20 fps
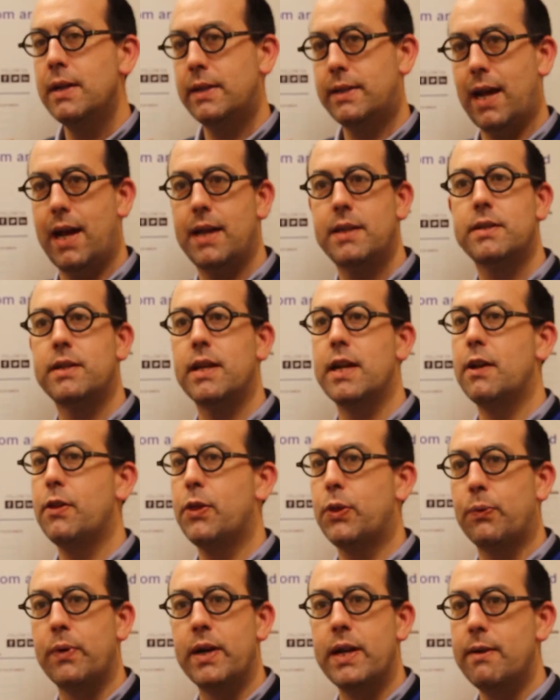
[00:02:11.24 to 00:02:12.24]
testing
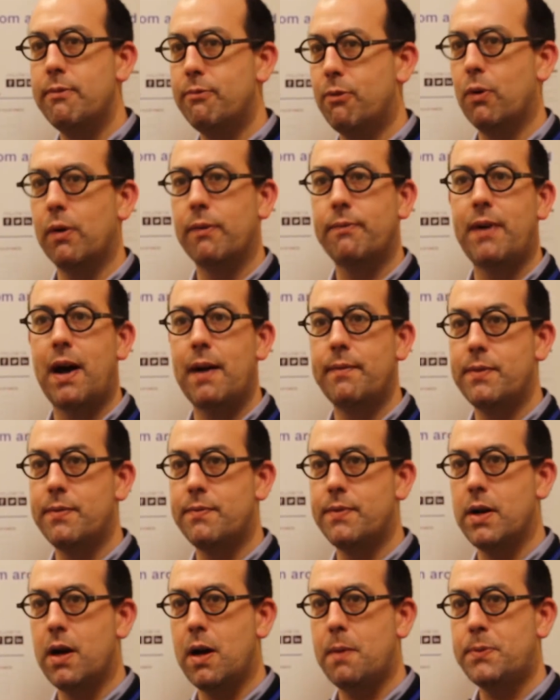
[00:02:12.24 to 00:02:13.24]
3, 4, 5
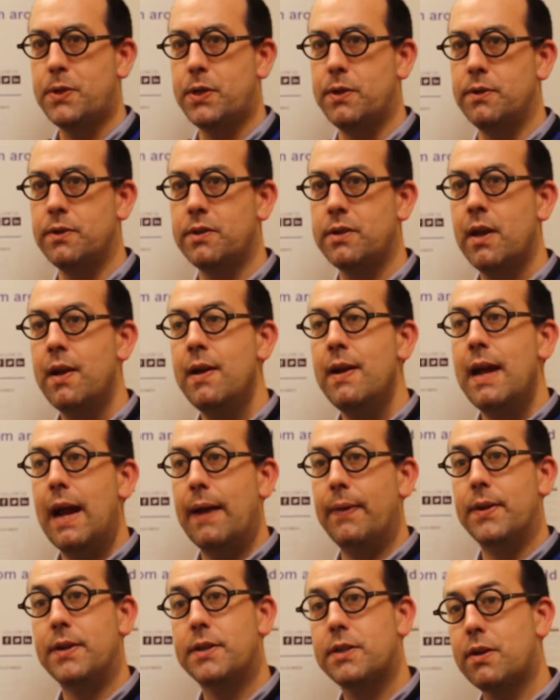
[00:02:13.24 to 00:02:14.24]
different options,
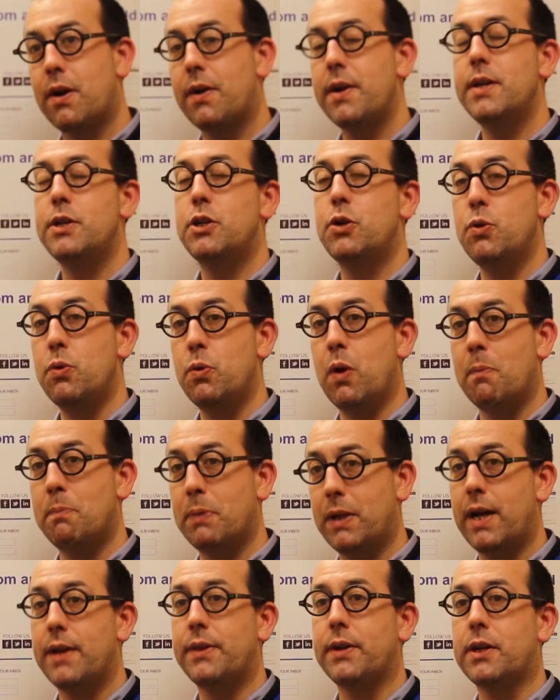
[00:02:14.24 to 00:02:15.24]
and then starting to
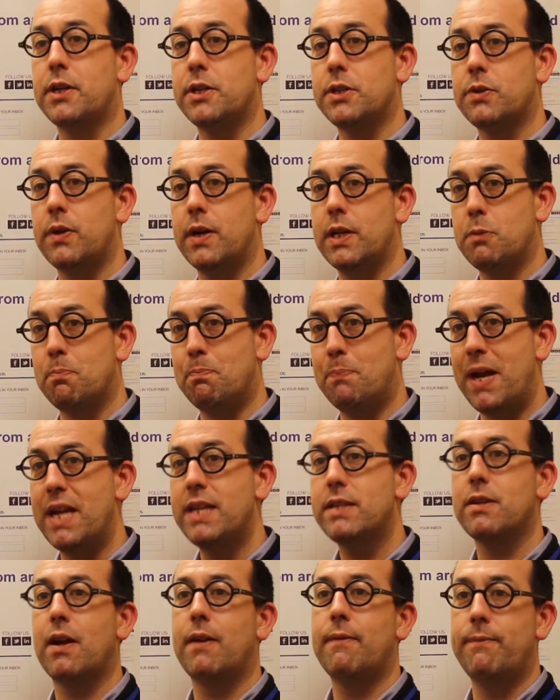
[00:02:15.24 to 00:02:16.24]
apply the constraints
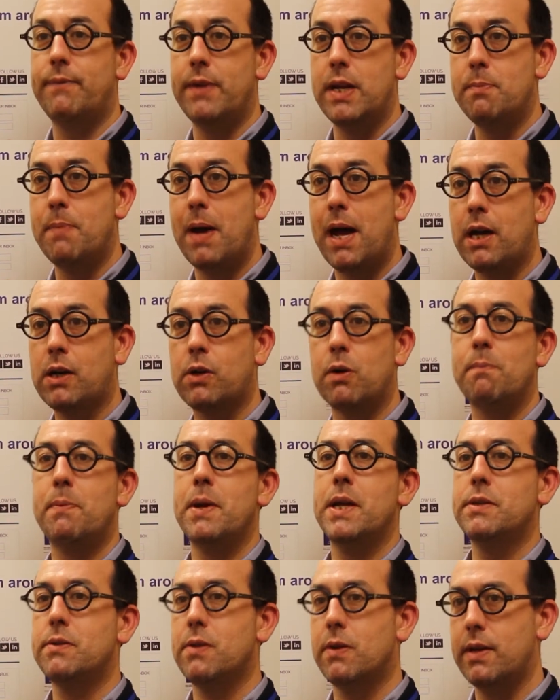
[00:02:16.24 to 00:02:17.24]
based on feedback or
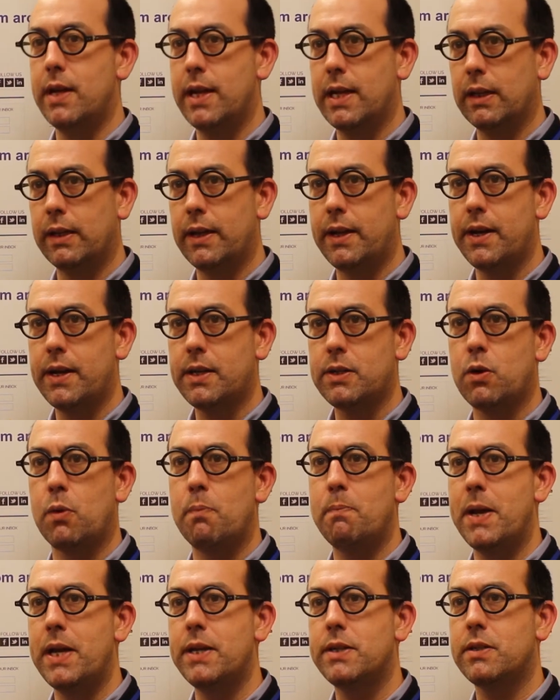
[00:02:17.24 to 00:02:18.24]
based on analytics or
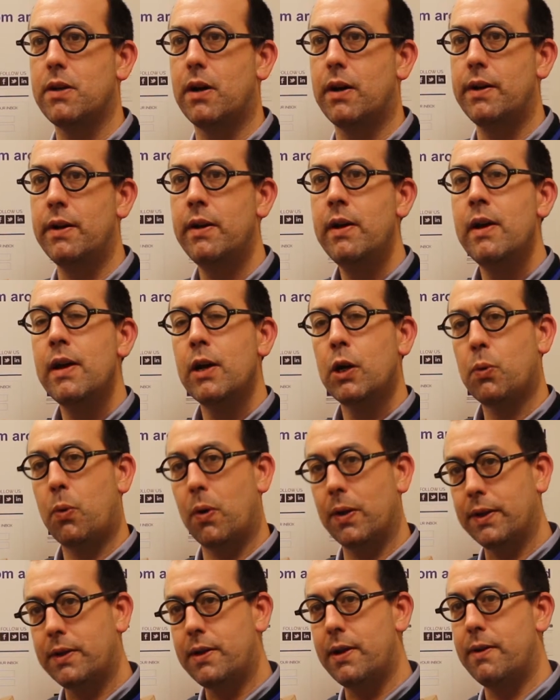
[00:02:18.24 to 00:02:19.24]
based on
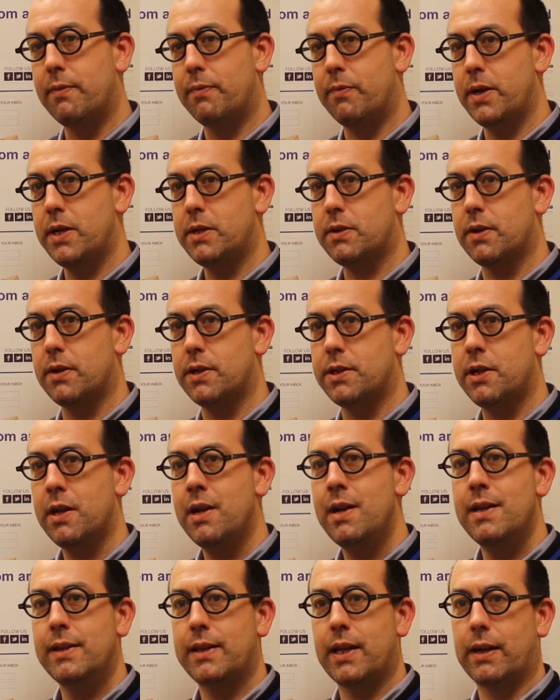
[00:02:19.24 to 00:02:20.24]
qualitative research
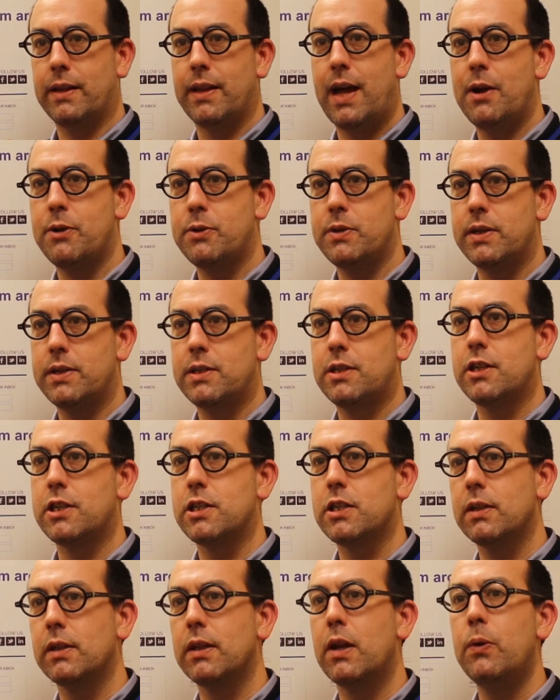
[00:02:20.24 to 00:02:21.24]
that allows us to
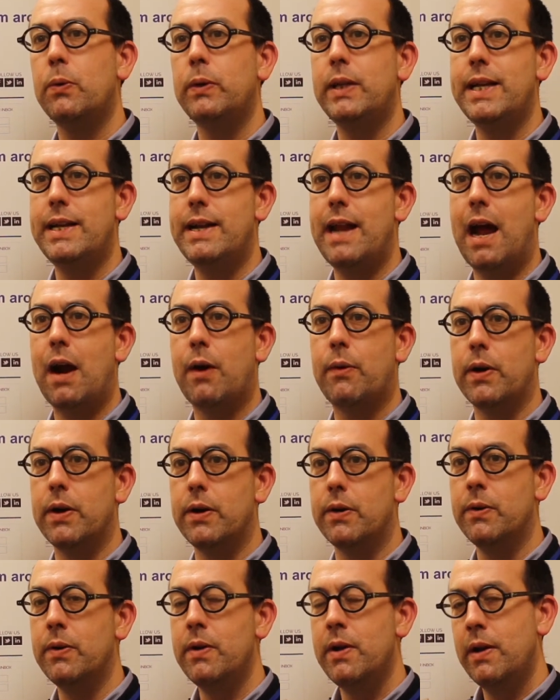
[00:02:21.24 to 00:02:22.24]
slowly
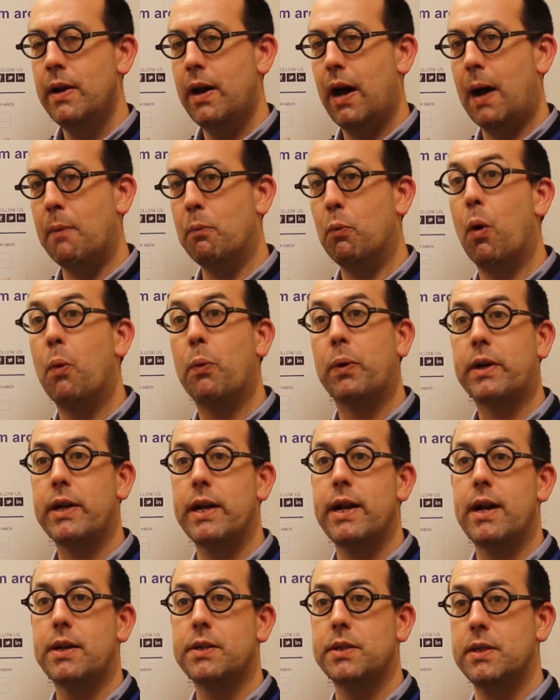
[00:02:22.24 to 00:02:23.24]
narrow what we're
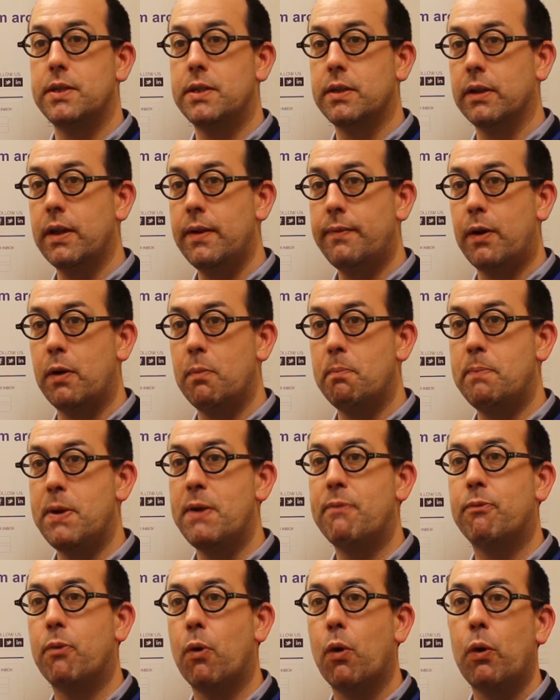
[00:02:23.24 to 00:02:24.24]
going to actually deliver
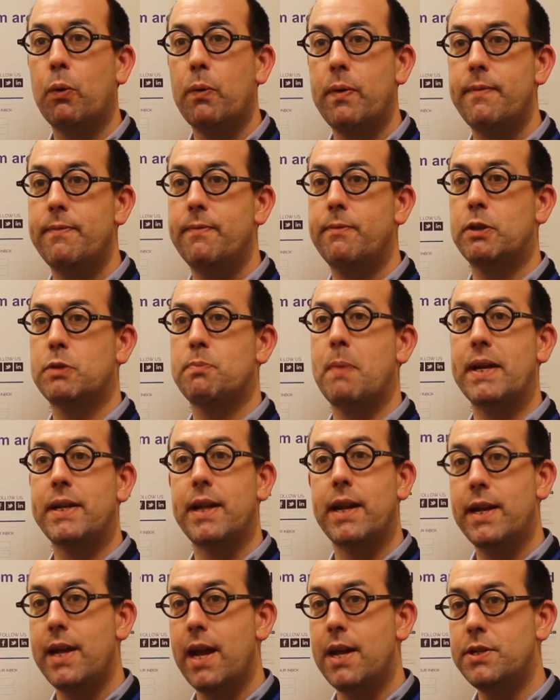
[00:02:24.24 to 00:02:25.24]
before we've
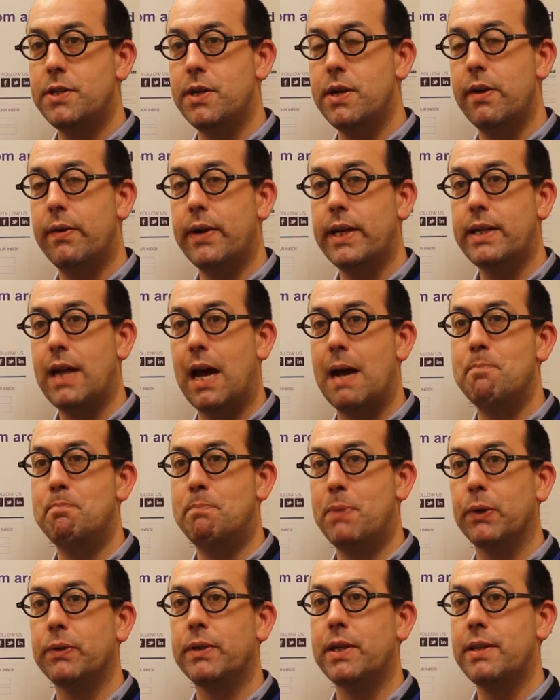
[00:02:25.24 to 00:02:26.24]
spent any engineering time
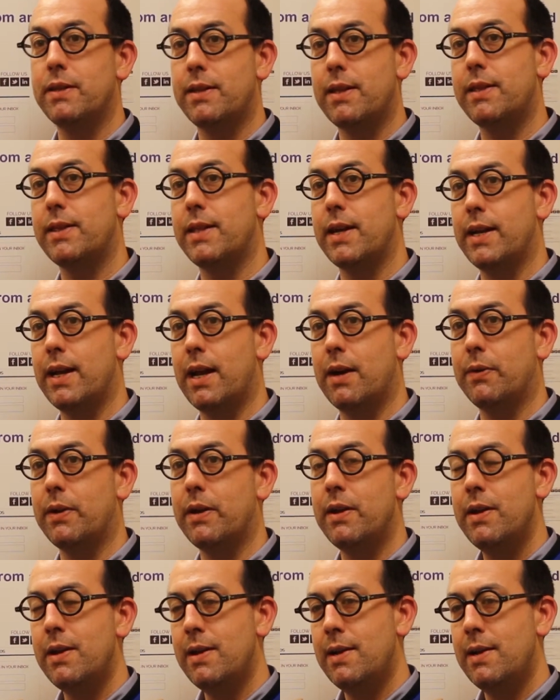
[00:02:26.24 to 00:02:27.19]
building the thing out.